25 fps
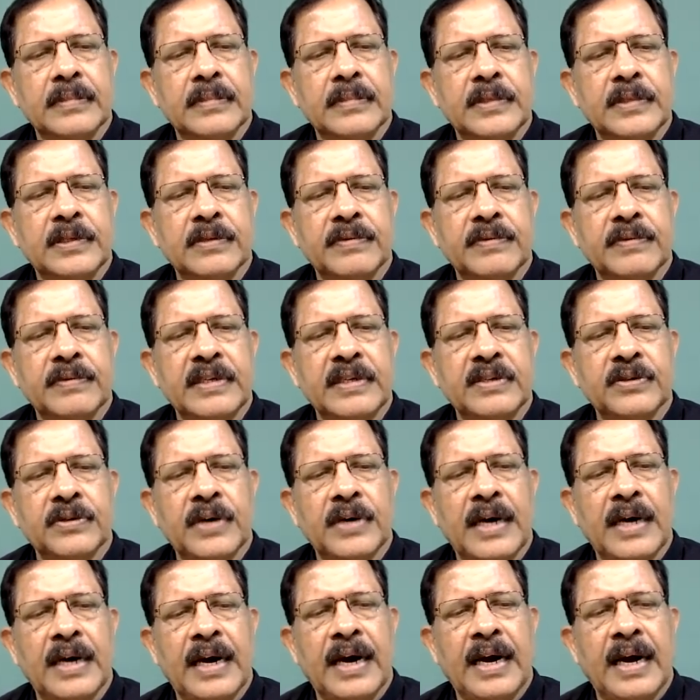So when
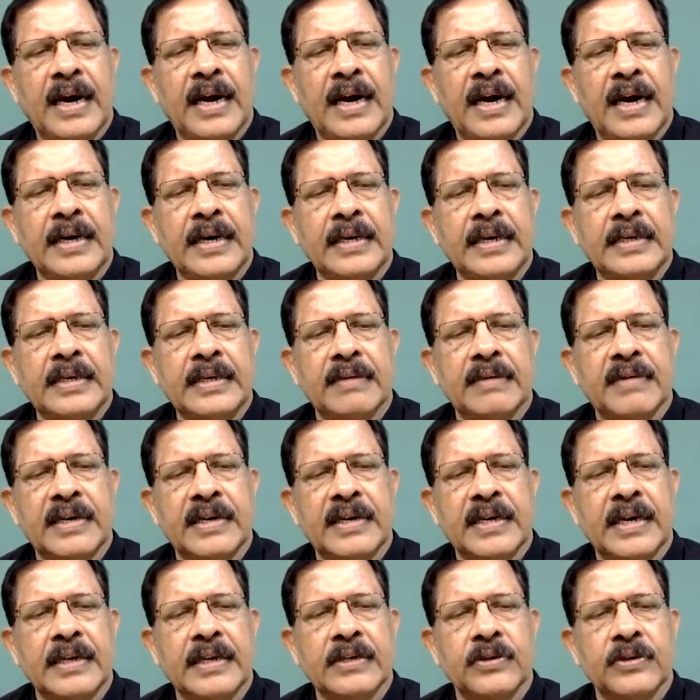you add it,
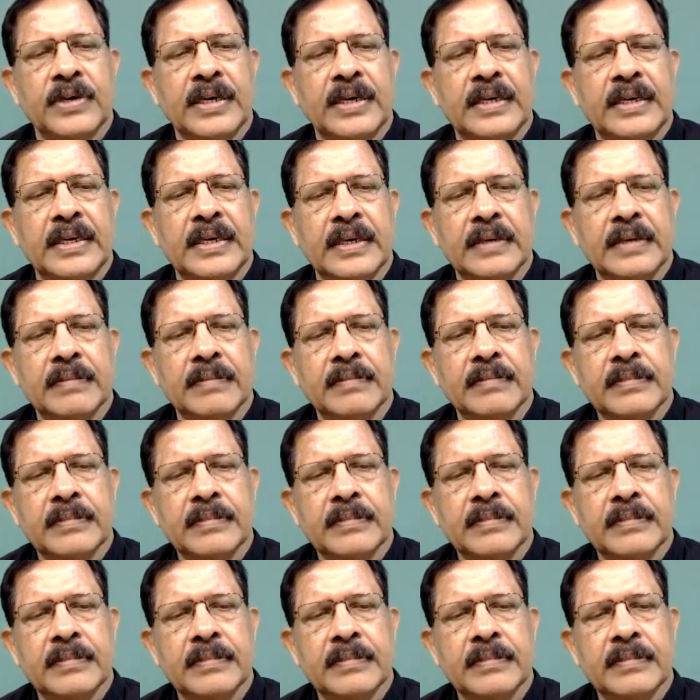what are you getting?